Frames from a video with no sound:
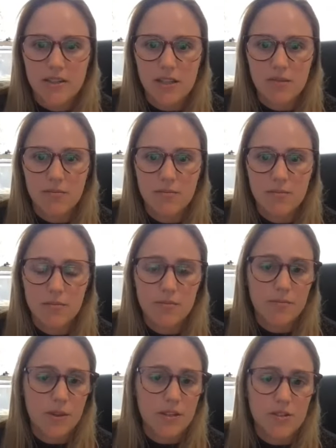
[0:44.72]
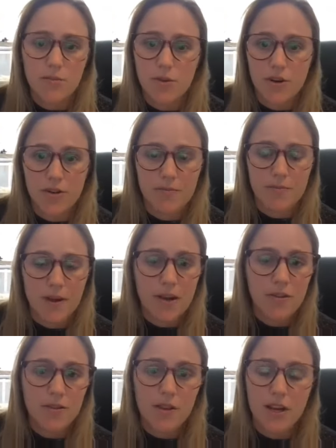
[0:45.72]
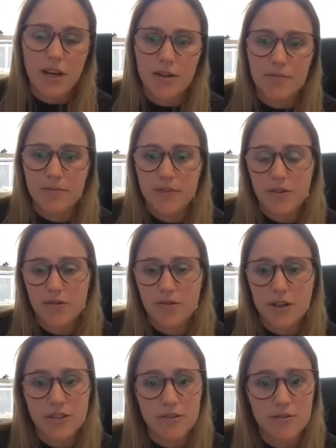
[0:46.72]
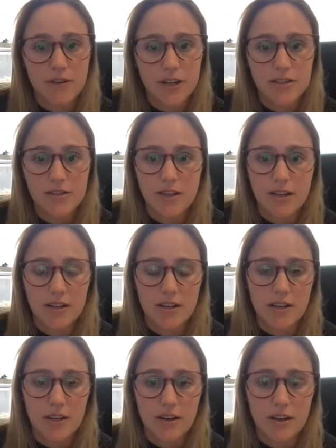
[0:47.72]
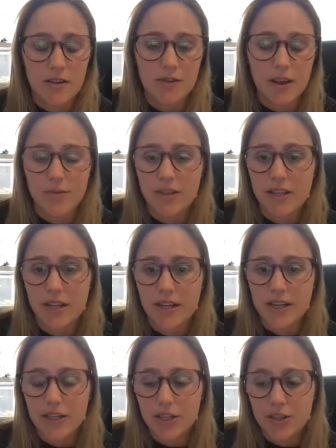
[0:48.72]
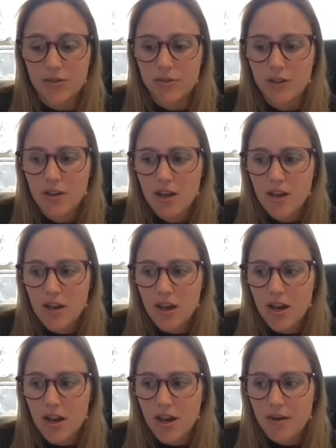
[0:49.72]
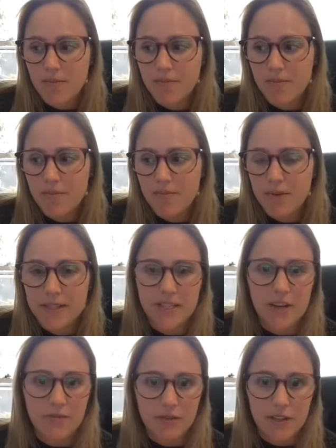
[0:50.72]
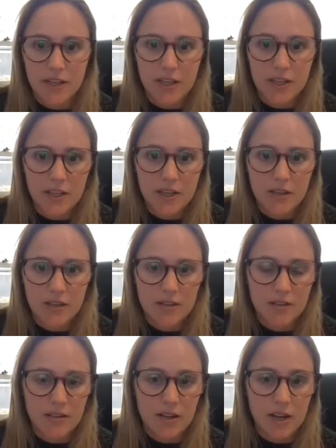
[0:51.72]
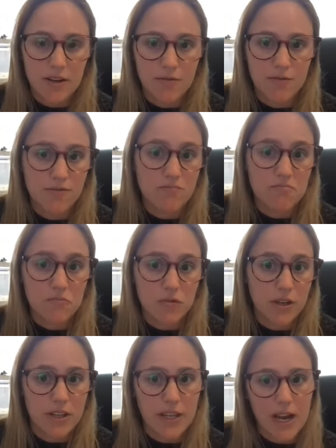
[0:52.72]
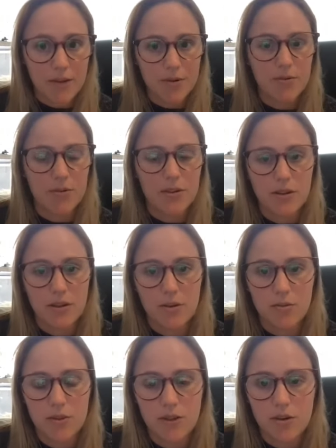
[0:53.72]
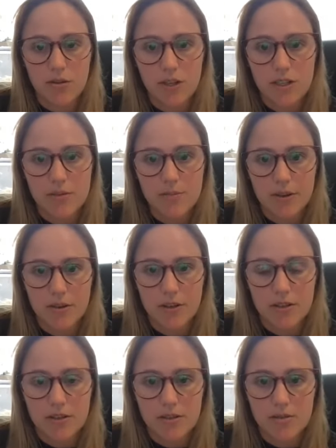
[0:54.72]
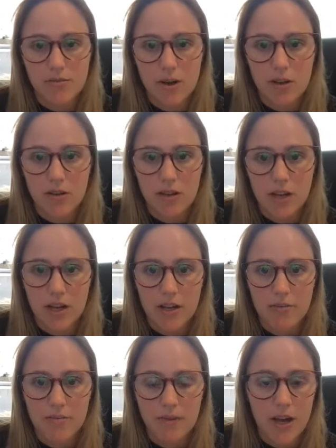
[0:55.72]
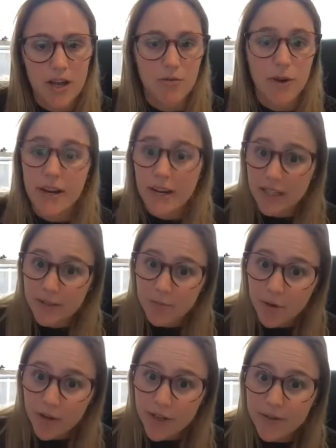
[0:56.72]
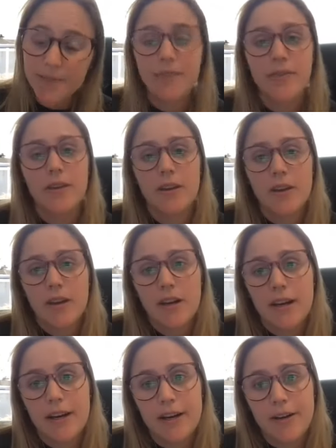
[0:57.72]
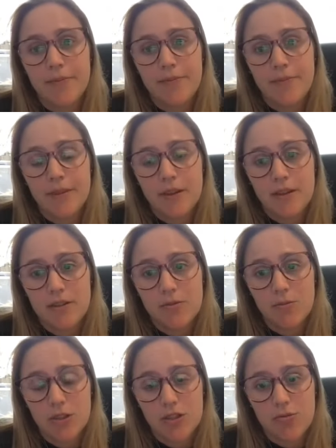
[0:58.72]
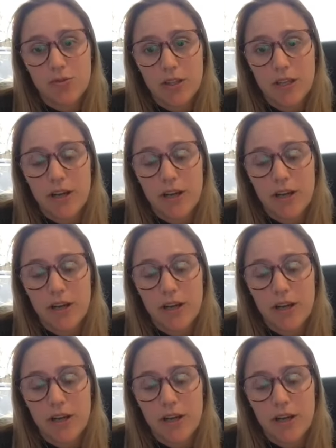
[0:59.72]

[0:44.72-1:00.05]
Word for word: team because of word of mouth. Um, so friends of friends that and, and family that I knew. Um, but definitely kind of really happy with the with the whole experience as well. Um, I read Eddie's book um, which really